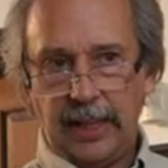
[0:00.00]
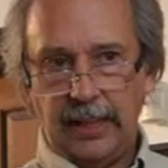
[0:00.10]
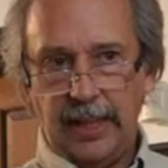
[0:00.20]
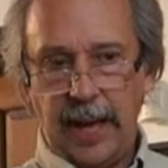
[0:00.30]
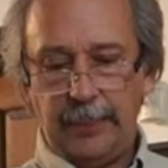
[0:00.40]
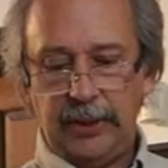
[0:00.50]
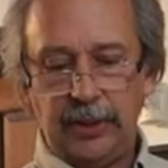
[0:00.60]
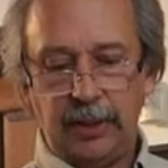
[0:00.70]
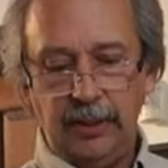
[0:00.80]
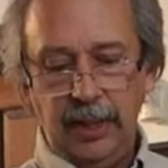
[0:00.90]

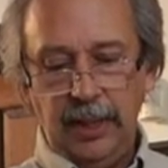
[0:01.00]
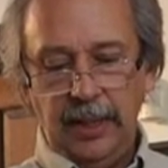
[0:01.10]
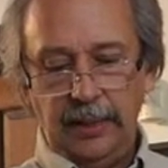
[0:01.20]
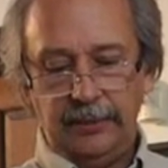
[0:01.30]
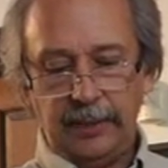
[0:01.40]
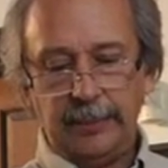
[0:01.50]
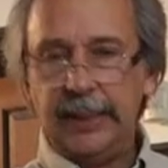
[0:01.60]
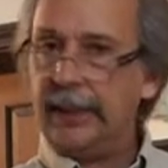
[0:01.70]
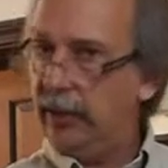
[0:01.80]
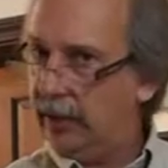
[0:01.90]
aperture is something
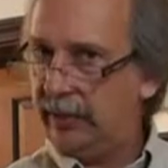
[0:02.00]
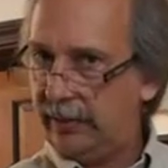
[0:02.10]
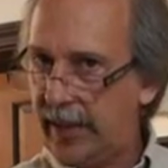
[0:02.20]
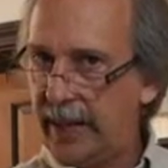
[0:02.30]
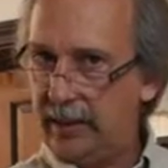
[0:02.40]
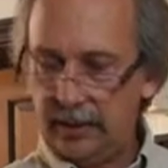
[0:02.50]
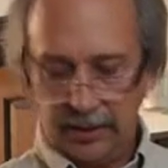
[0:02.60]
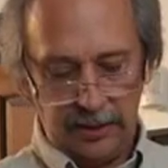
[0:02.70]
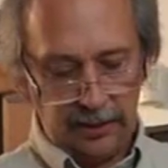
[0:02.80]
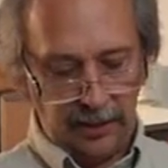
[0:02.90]
that you can set,
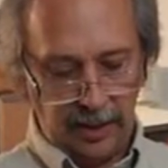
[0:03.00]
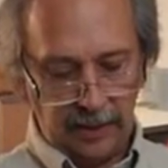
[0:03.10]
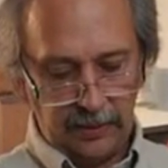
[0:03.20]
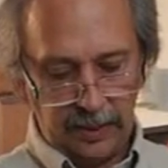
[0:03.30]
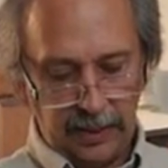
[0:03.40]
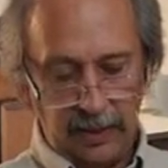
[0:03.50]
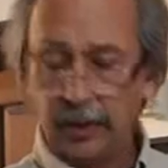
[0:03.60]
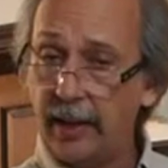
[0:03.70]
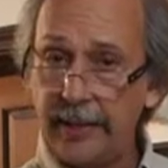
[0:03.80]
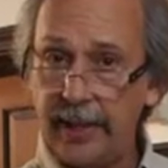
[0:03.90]
on
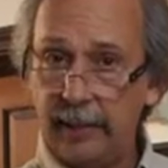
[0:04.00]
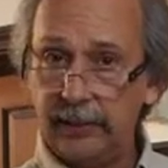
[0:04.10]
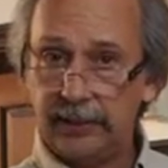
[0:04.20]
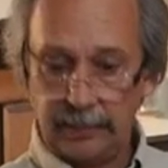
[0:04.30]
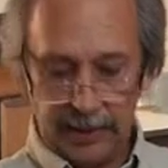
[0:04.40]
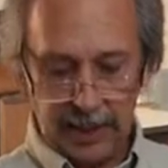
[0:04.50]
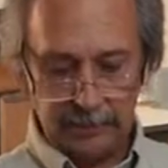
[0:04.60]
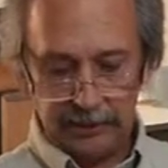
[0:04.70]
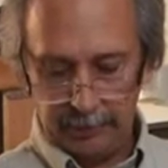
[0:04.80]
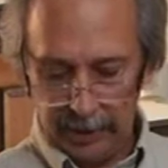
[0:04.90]
a lot of cameras. Some
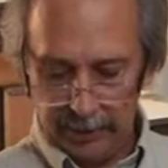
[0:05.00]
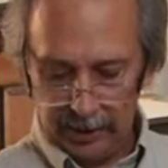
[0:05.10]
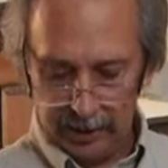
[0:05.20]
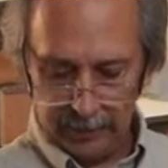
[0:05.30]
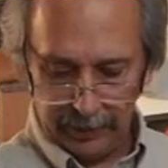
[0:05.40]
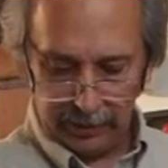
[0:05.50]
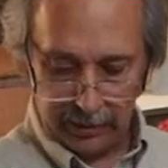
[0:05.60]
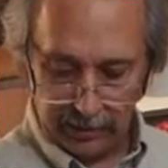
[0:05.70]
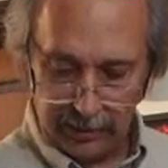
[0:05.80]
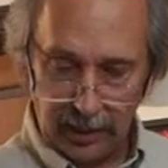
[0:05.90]
cameras maybe it'd be
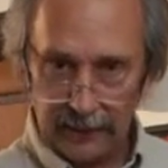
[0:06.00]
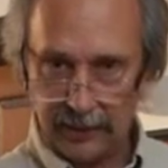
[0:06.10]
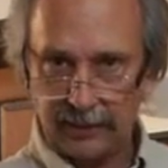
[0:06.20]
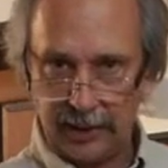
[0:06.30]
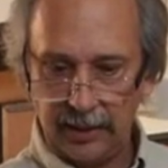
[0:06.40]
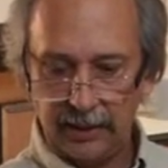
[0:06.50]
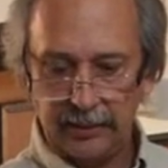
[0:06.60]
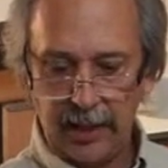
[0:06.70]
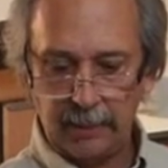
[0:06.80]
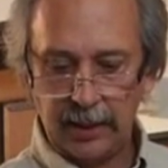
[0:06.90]
tougher to set on this
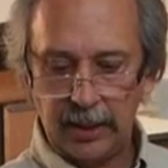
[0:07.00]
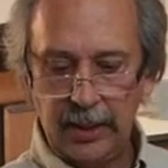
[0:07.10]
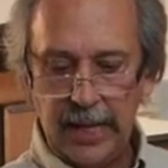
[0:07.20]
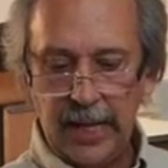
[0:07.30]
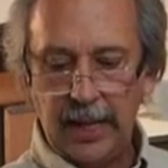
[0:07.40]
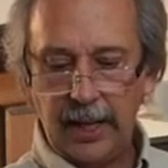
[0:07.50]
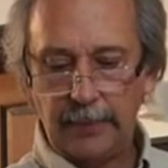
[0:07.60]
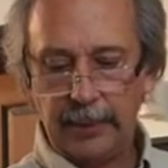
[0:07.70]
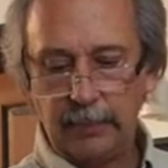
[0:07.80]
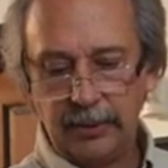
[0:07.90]
camera,
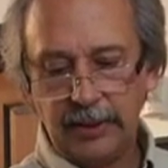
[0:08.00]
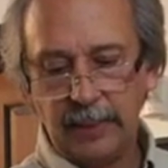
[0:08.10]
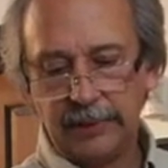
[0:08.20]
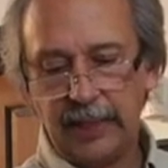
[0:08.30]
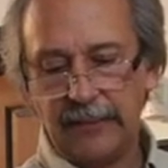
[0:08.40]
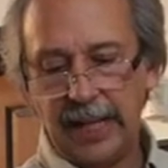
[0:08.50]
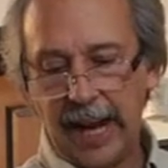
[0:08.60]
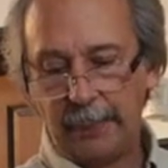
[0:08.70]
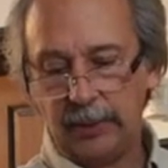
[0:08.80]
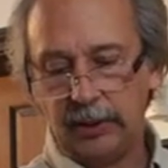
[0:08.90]
but most cameras have an
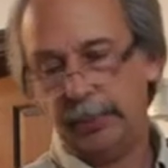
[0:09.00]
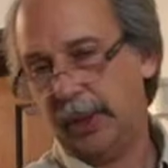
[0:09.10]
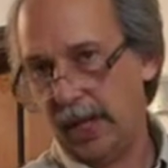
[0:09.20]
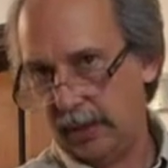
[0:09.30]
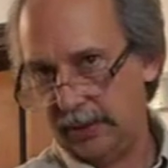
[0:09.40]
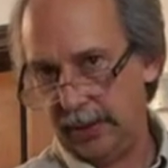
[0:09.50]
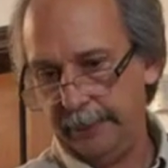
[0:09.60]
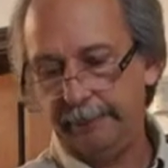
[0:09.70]
aperture priority.